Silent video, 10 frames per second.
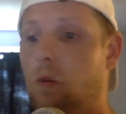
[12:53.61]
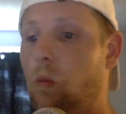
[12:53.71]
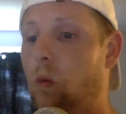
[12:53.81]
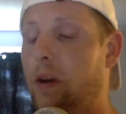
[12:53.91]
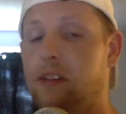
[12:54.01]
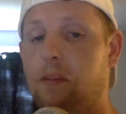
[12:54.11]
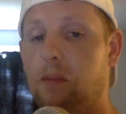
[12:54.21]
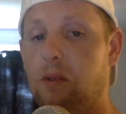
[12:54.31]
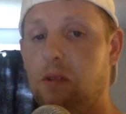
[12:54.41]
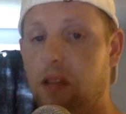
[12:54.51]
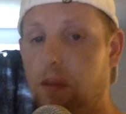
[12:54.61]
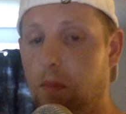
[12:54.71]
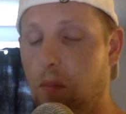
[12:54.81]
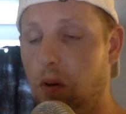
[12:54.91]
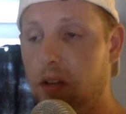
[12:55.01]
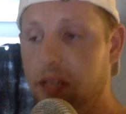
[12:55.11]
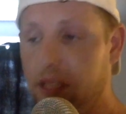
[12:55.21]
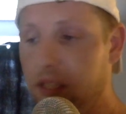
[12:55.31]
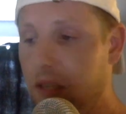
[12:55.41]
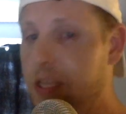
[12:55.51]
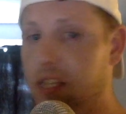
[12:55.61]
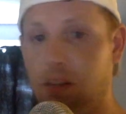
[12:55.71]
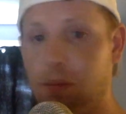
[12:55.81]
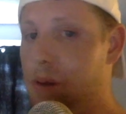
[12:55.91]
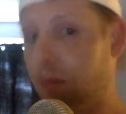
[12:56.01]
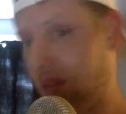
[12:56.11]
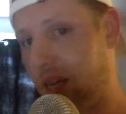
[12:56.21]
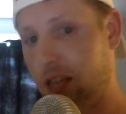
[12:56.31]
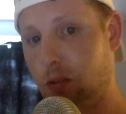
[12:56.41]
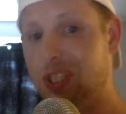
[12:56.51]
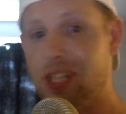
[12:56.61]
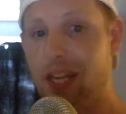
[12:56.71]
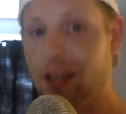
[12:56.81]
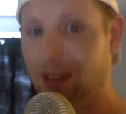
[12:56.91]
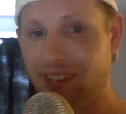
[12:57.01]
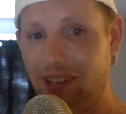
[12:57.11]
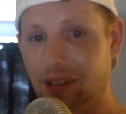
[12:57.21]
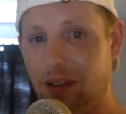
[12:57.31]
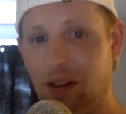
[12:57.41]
Whites are more likely to be killed by blacks, which they are.